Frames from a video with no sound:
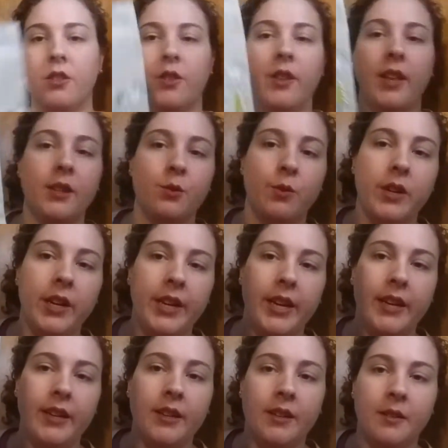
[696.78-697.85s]
that's where I
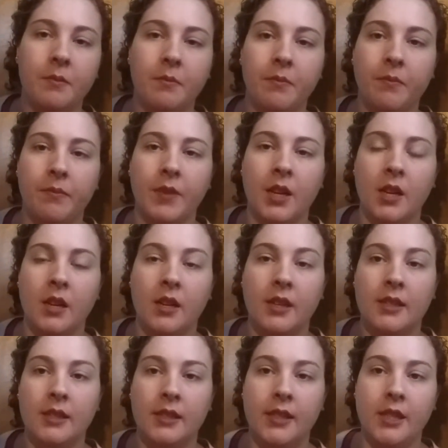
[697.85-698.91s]
am.
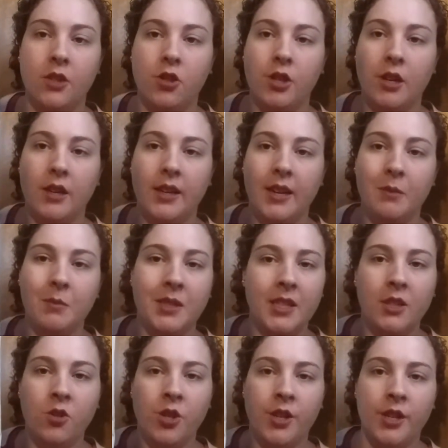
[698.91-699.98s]
Stitched on
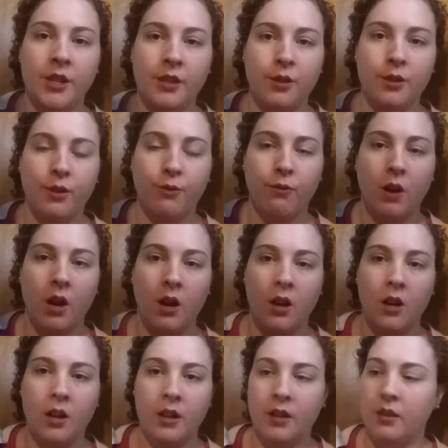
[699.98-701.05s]
MCG's
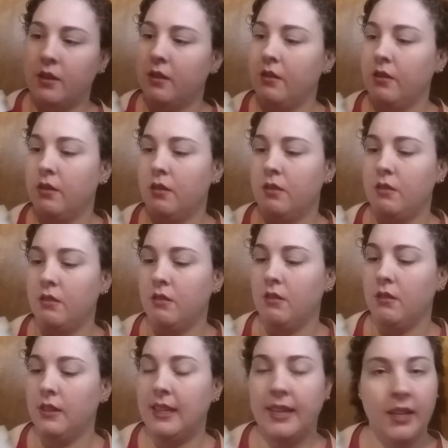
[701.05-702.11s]
raw
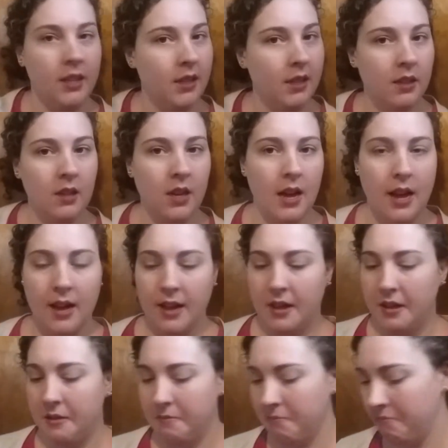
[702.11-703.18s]
linen.
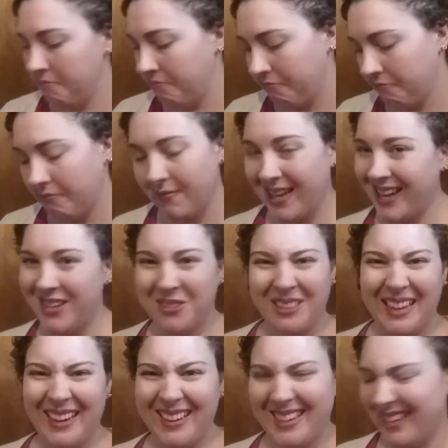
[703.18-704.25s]
I don't
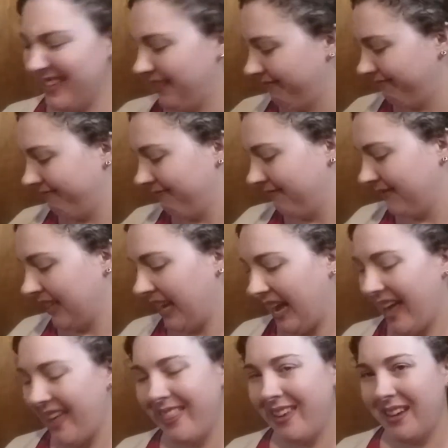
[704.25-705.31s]
like it.
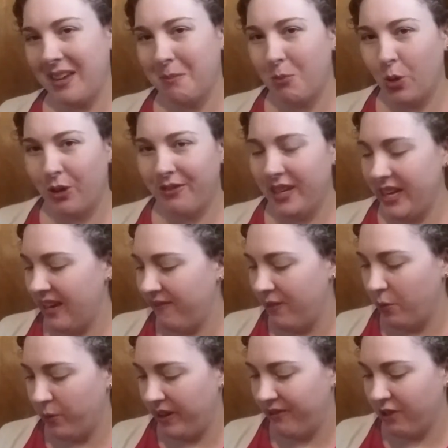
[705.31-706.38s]
I think I'm more of an
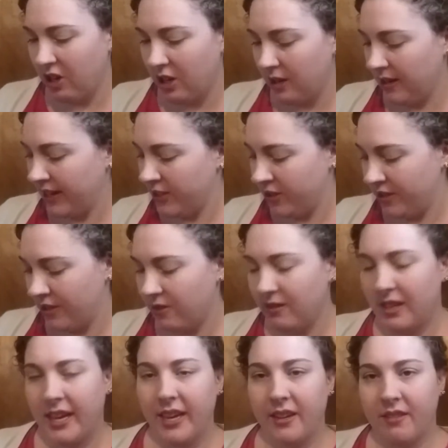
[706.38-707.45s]
even weave girl. I just don't
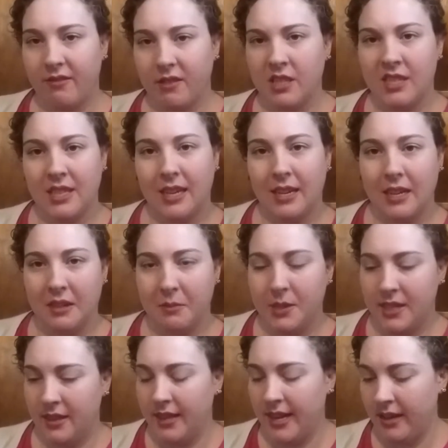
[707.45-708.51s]
like the slubs
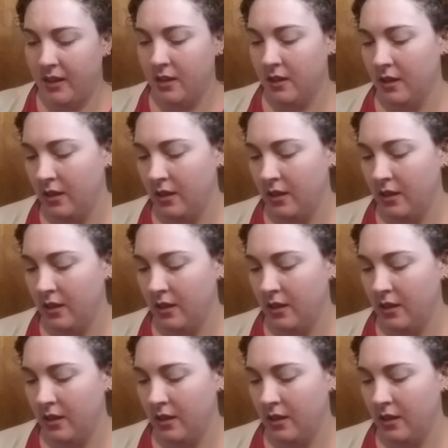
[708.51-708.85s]
and that,